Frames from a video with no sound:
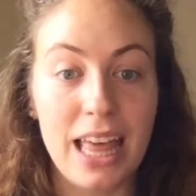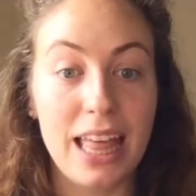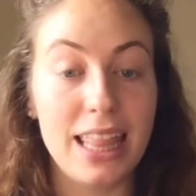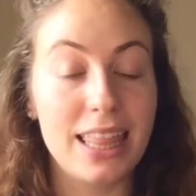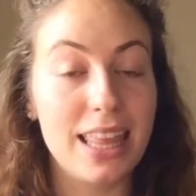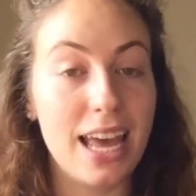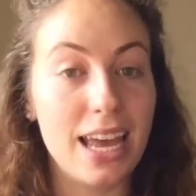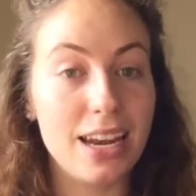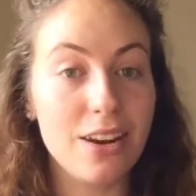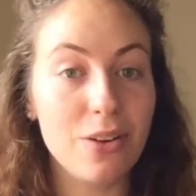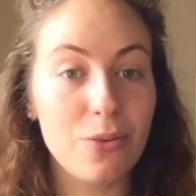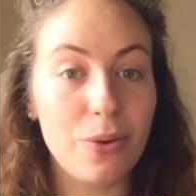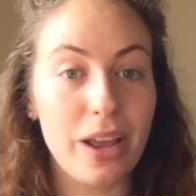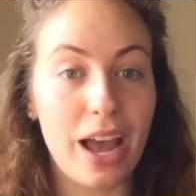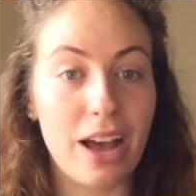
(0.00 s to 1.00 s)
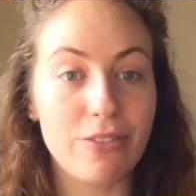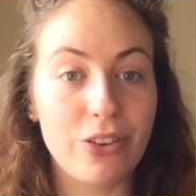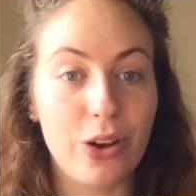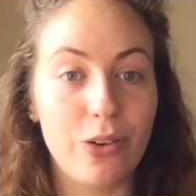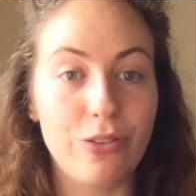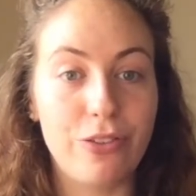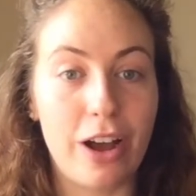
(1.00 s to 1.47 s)
Then we have
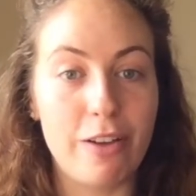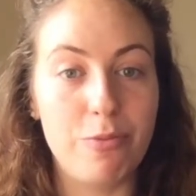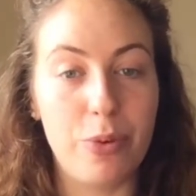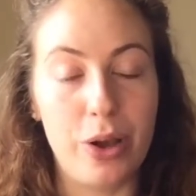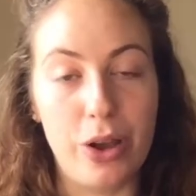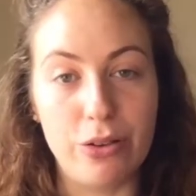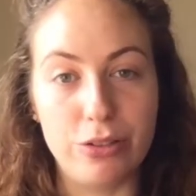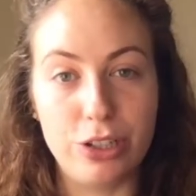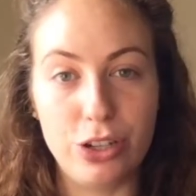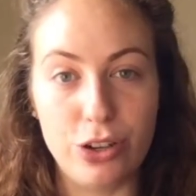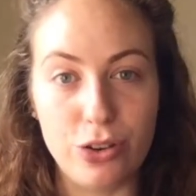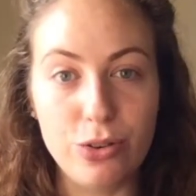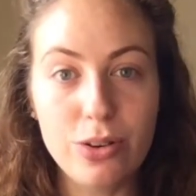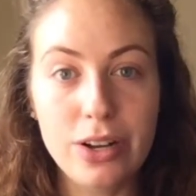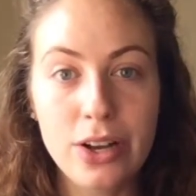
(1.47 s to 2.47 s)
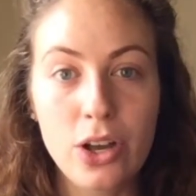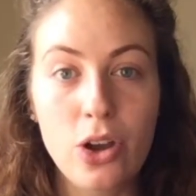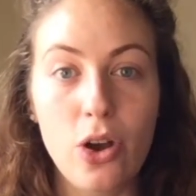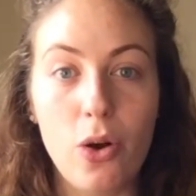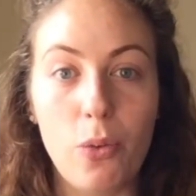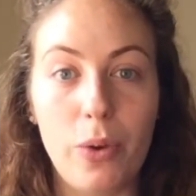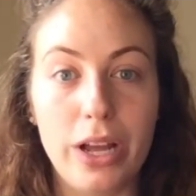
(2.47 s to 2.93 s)
code 5.02,
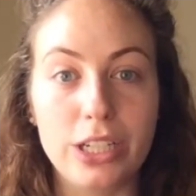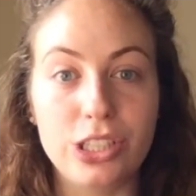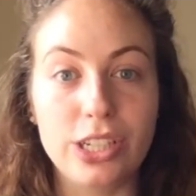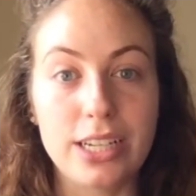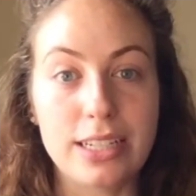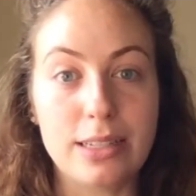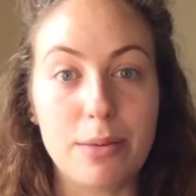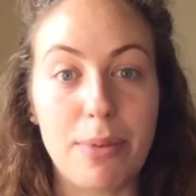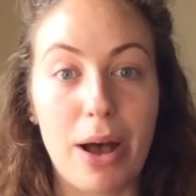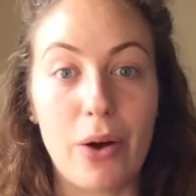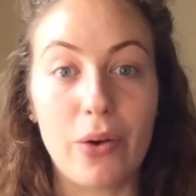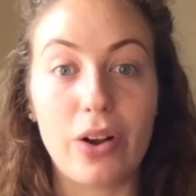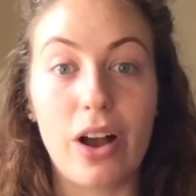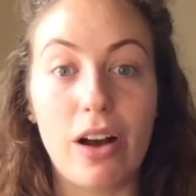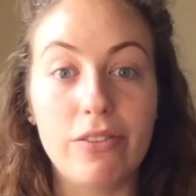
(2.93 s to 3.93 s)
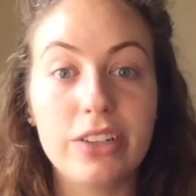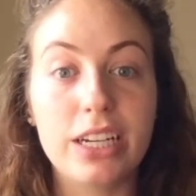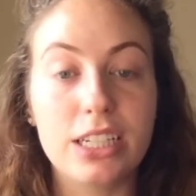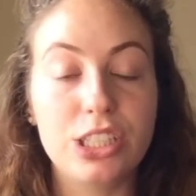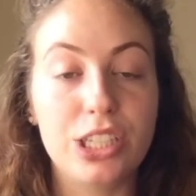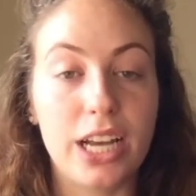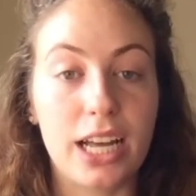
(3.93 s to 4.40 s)
which is about
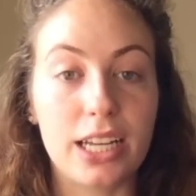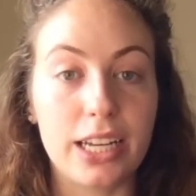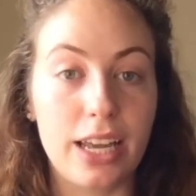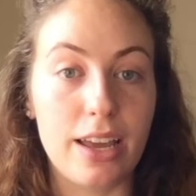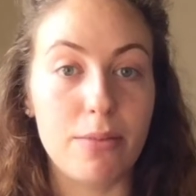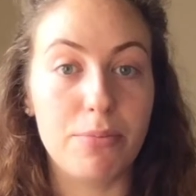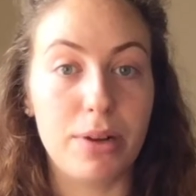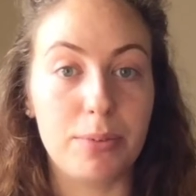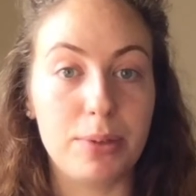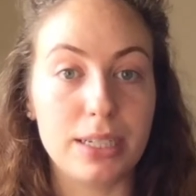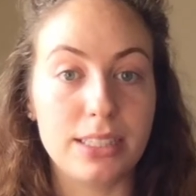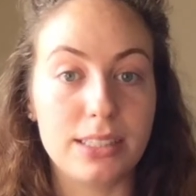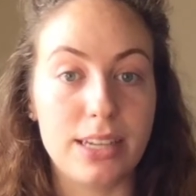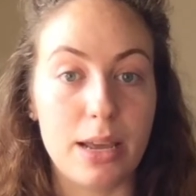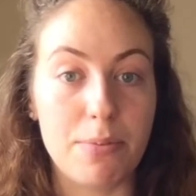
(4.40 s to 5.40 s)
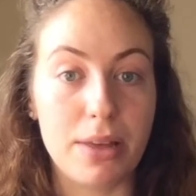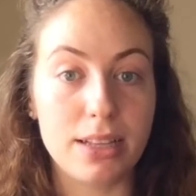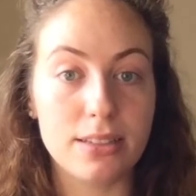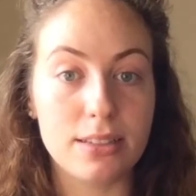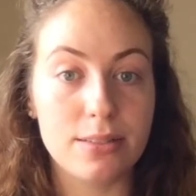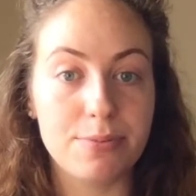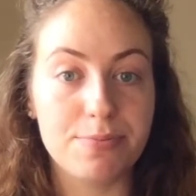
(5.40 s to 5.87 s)
confidentiality in public
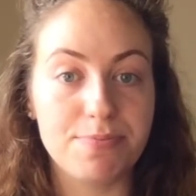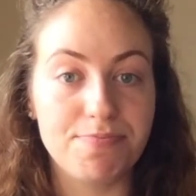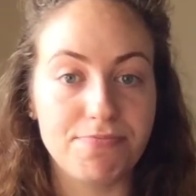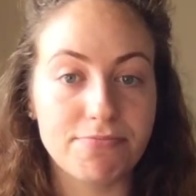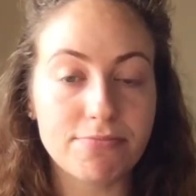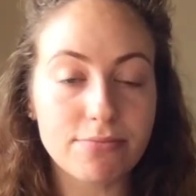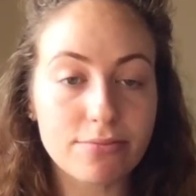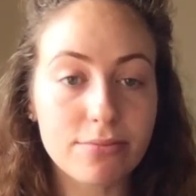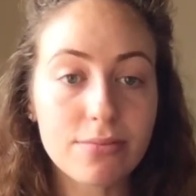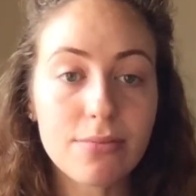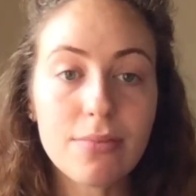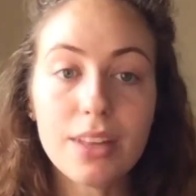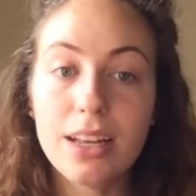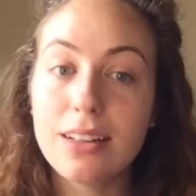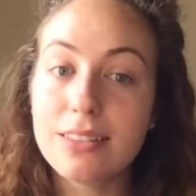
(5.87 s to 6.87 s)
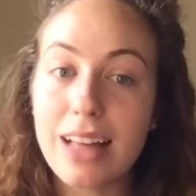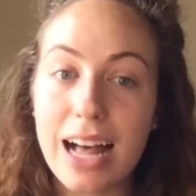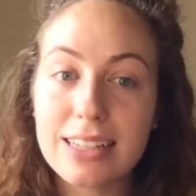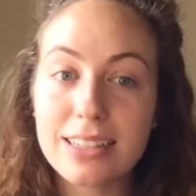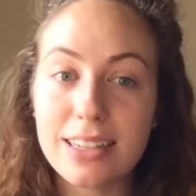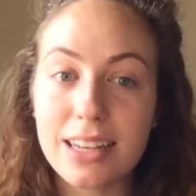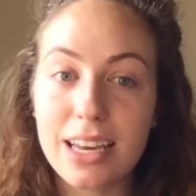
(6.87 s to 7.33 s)
statements.
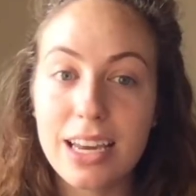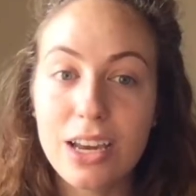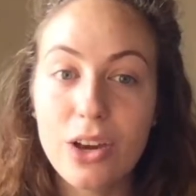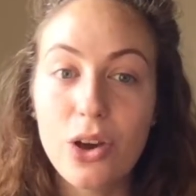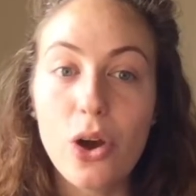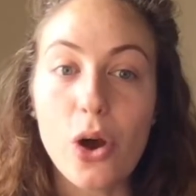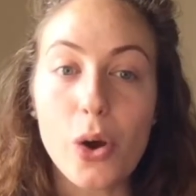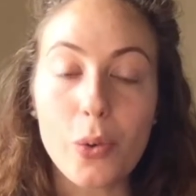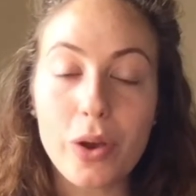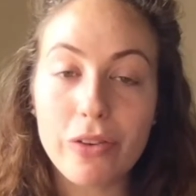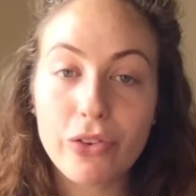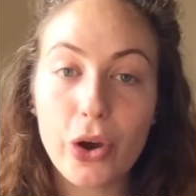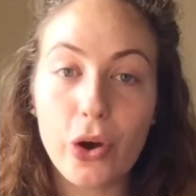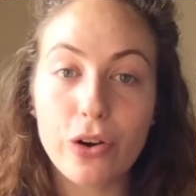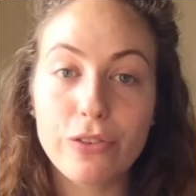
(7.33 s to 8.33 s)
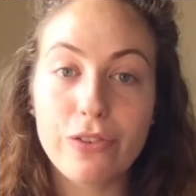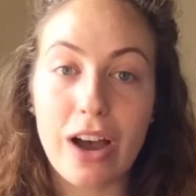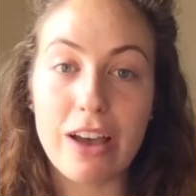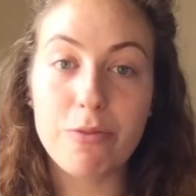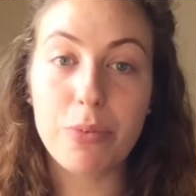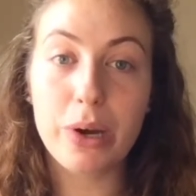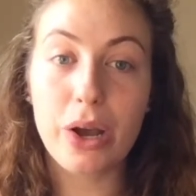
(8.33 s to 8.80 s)
Lastly, we have code
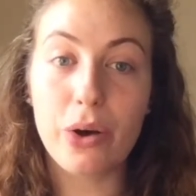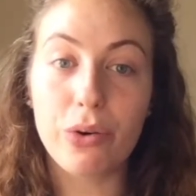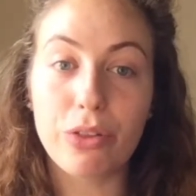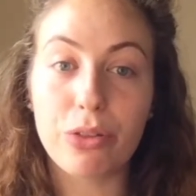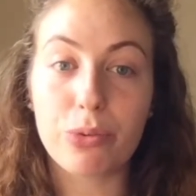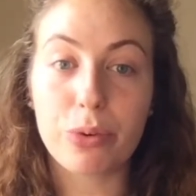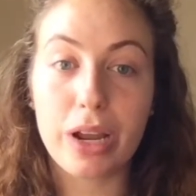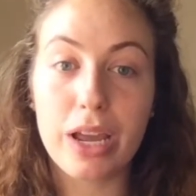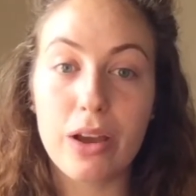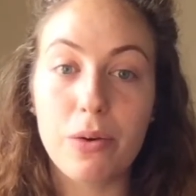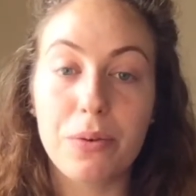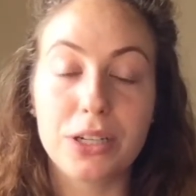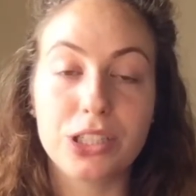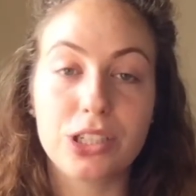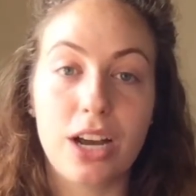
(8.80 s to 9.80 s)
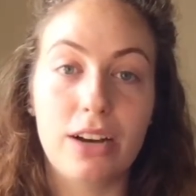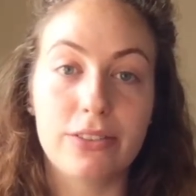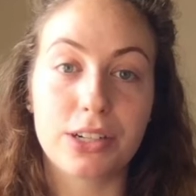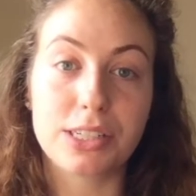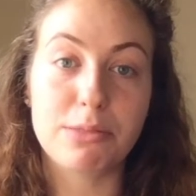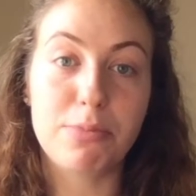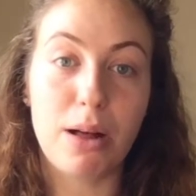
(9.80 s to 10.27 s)
5.03, which
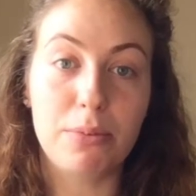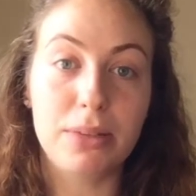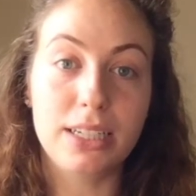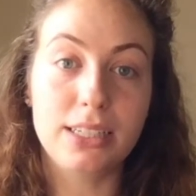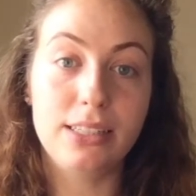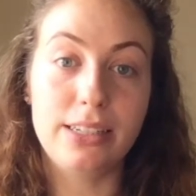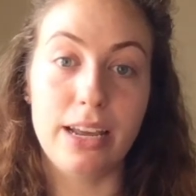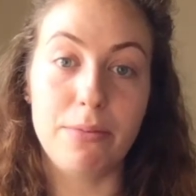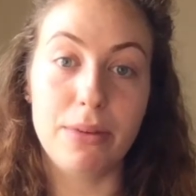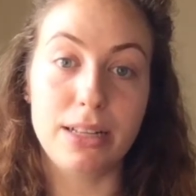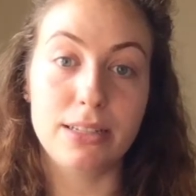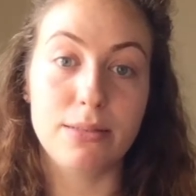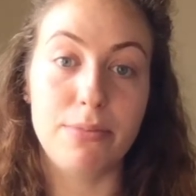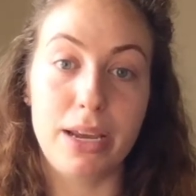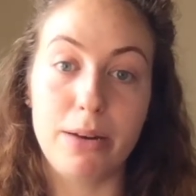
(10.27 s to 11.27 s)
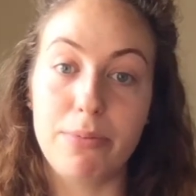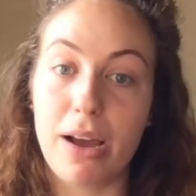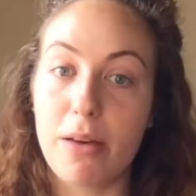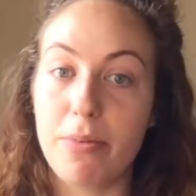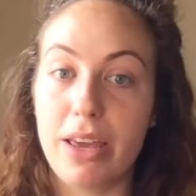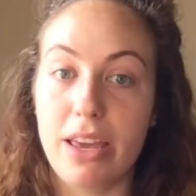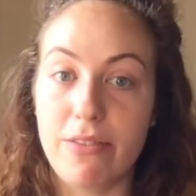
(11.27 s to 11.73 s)
covers public statements made by
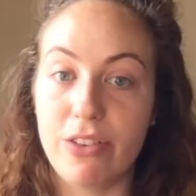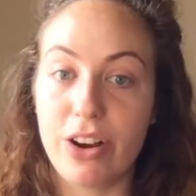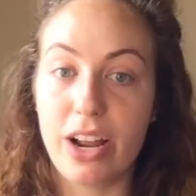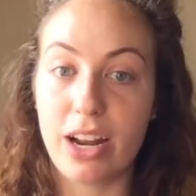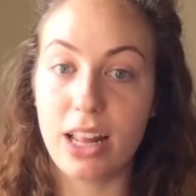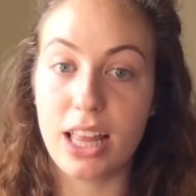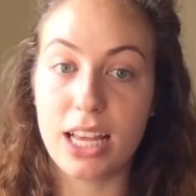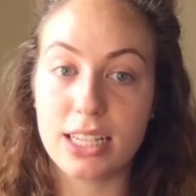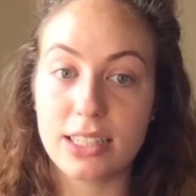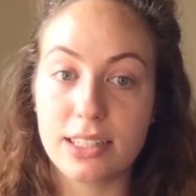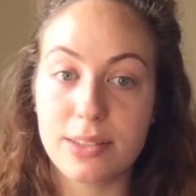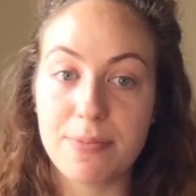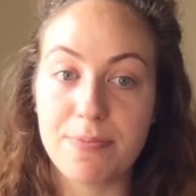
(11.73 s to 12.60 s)
behavior analysts.